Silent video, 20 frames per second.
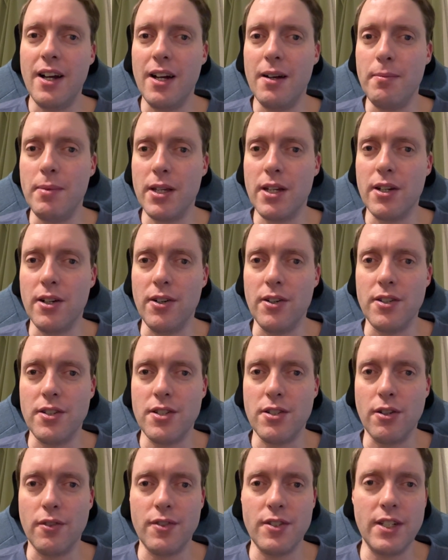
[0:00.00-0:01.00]
because
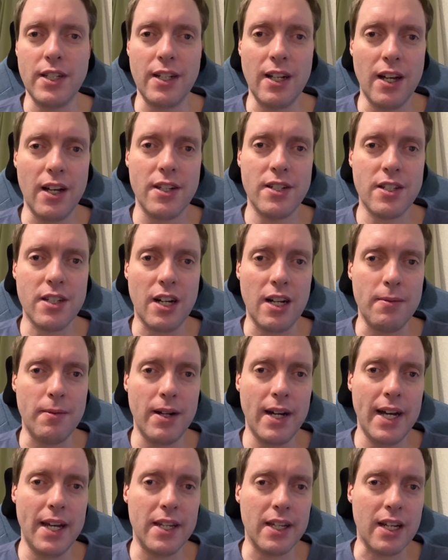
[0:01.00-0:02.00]
obviously last time I
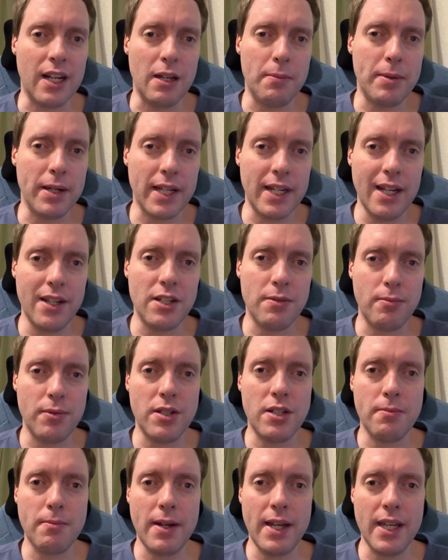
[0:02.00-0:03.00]
had a couple of big announcements
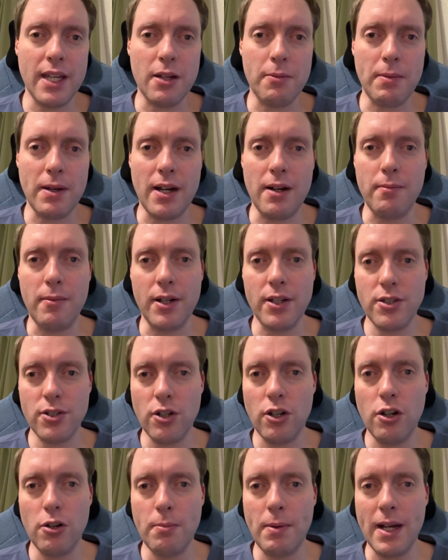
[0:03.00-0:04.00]
to make about my
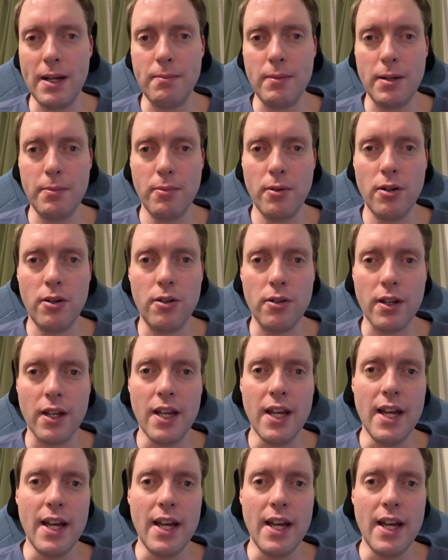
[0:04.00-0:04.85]
job and my blog,